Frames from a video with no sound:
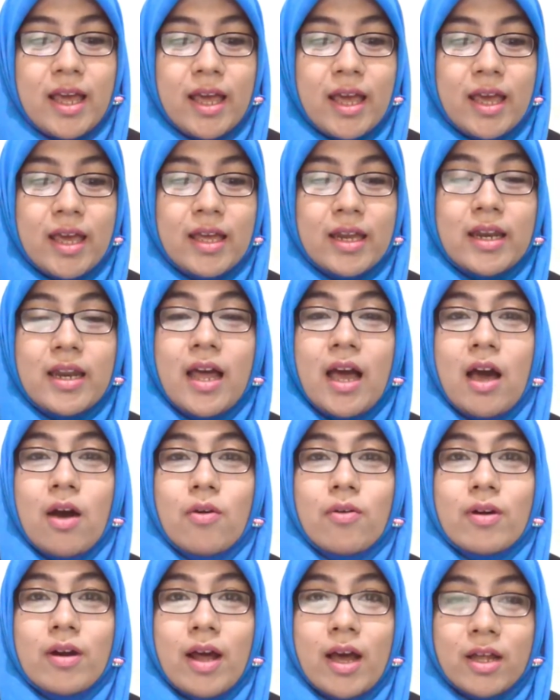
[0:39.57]
and
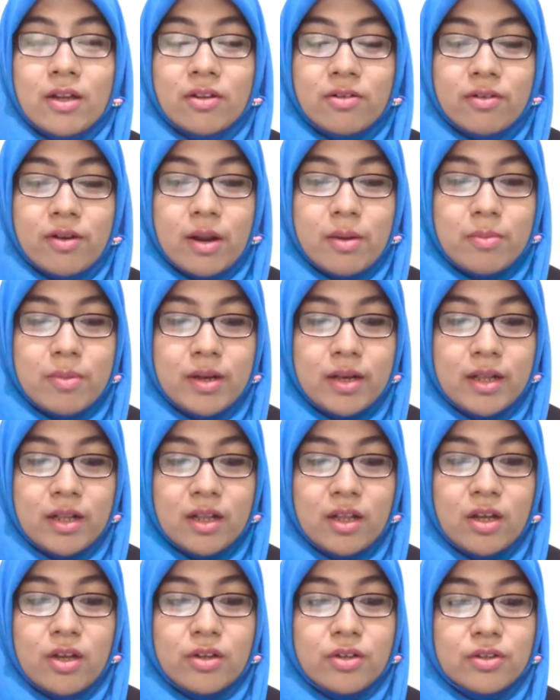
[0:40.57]
our
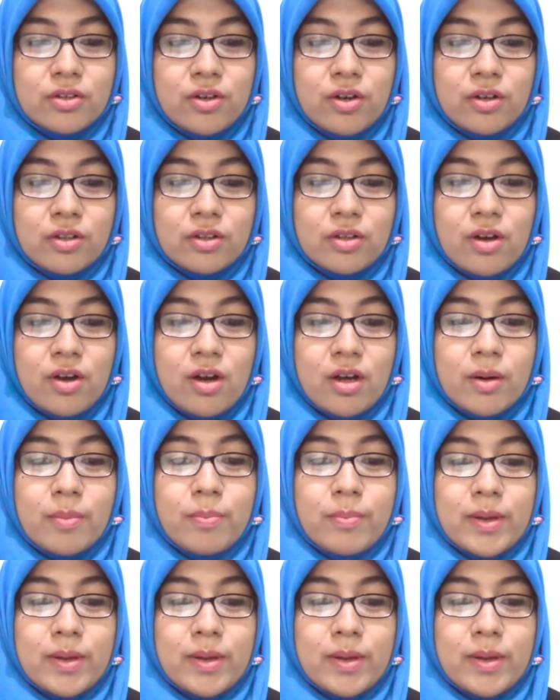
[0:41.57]
Honorable Dr.